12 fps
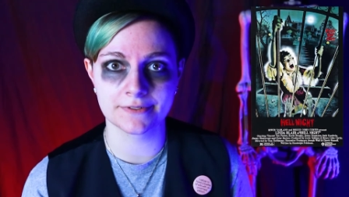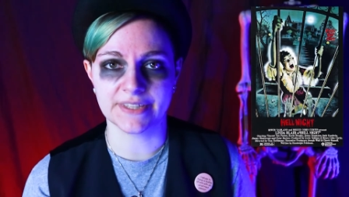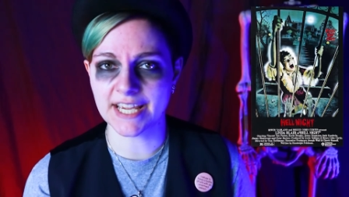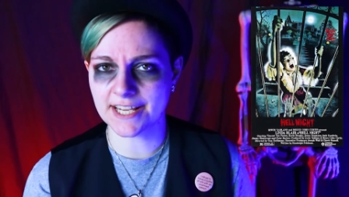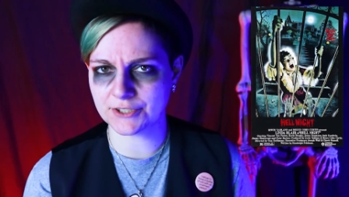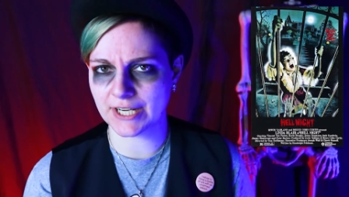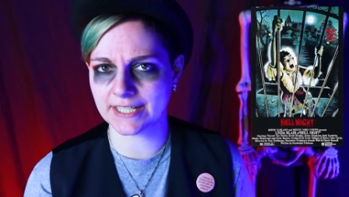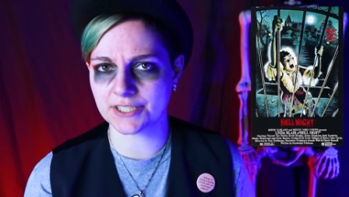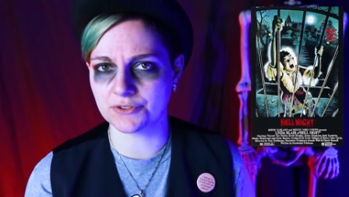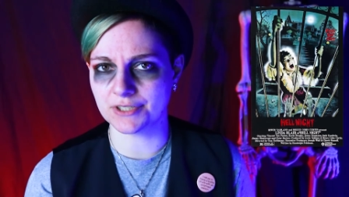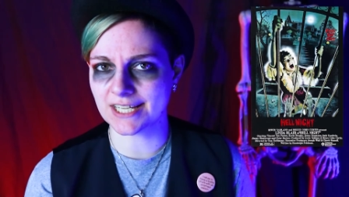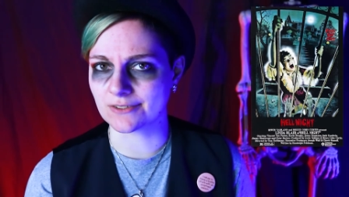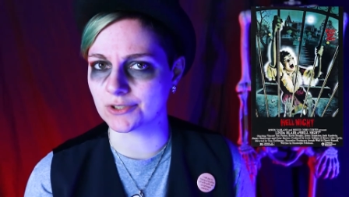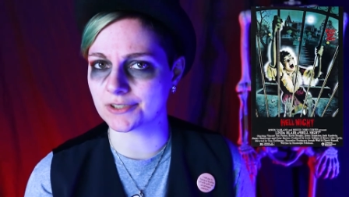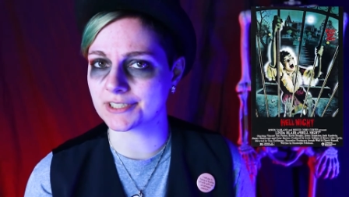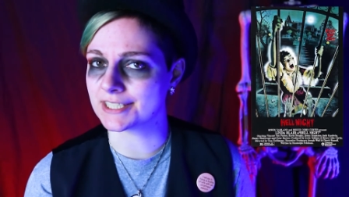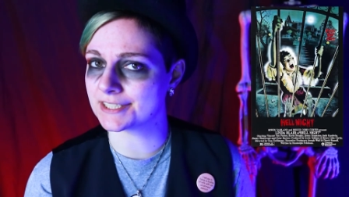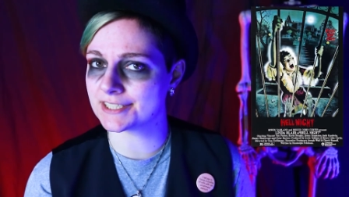They each had a unique look
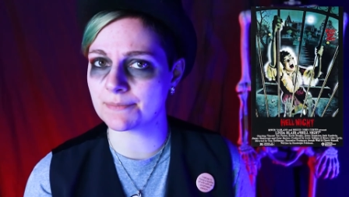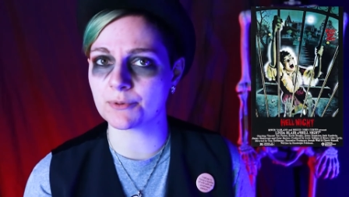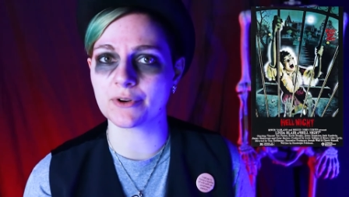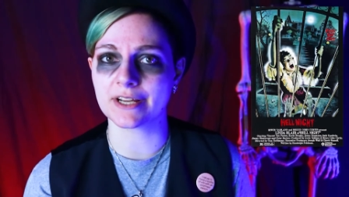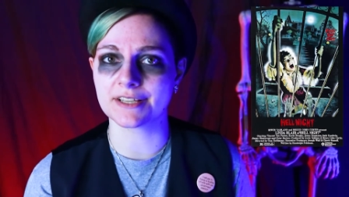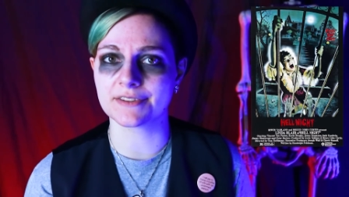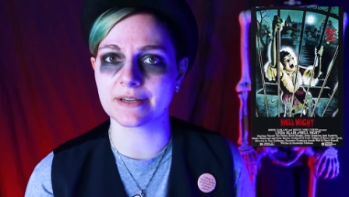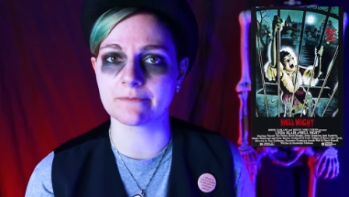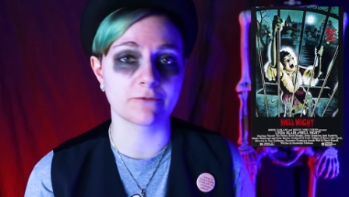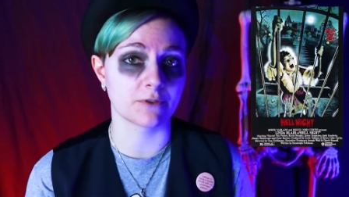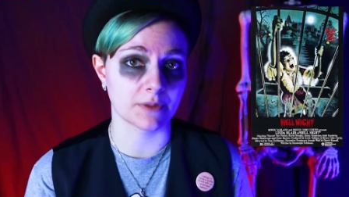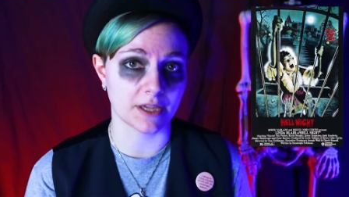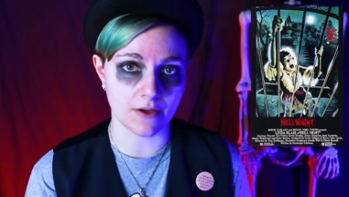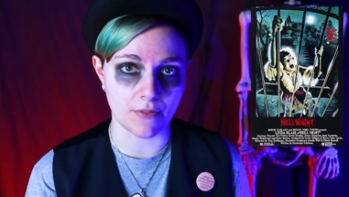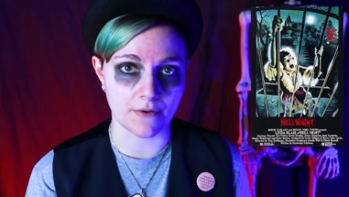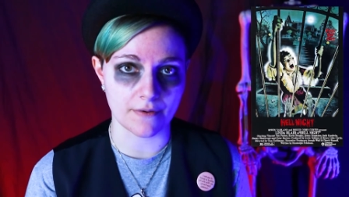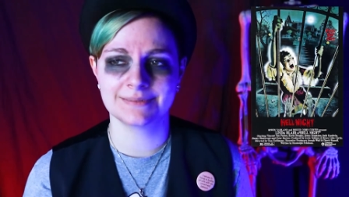that separated them from the other.